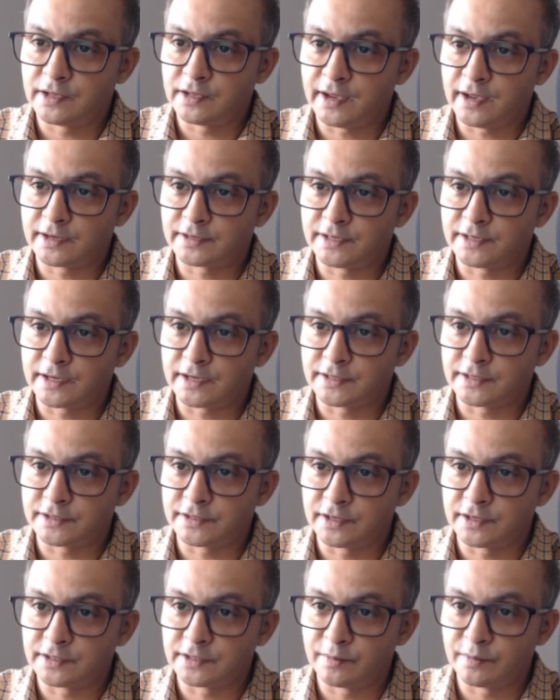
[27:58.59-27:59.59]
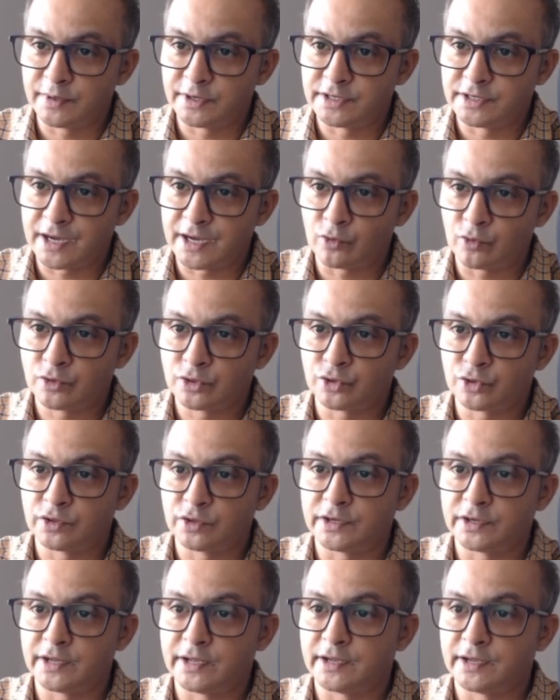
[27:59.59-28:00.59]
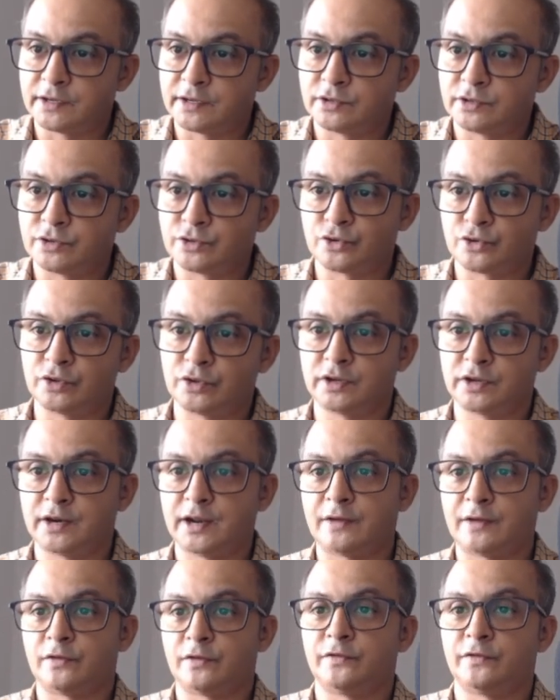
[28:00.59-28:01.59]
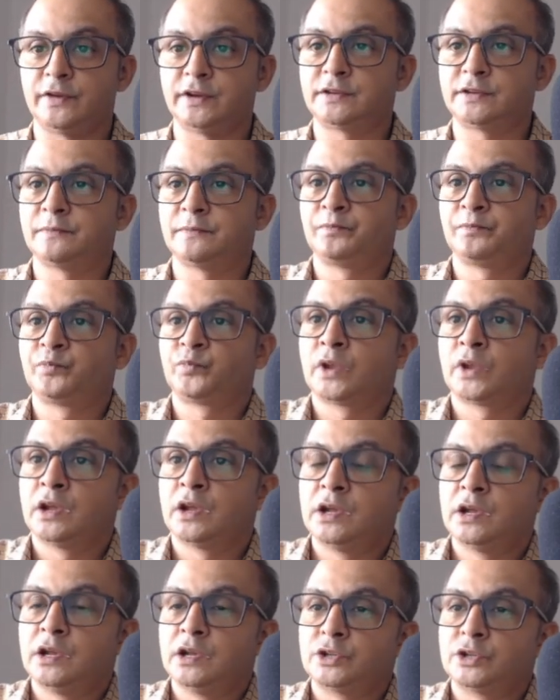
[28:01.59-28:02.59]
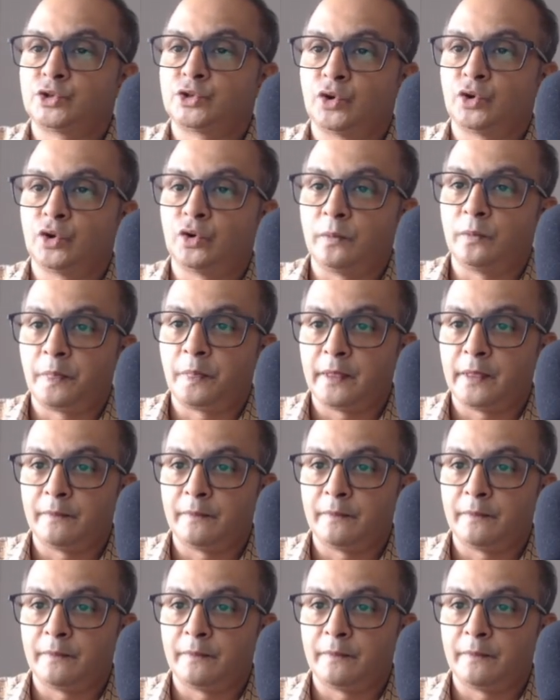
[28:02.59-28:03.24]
x-axis a little bit down so that I can draw the graph of it. So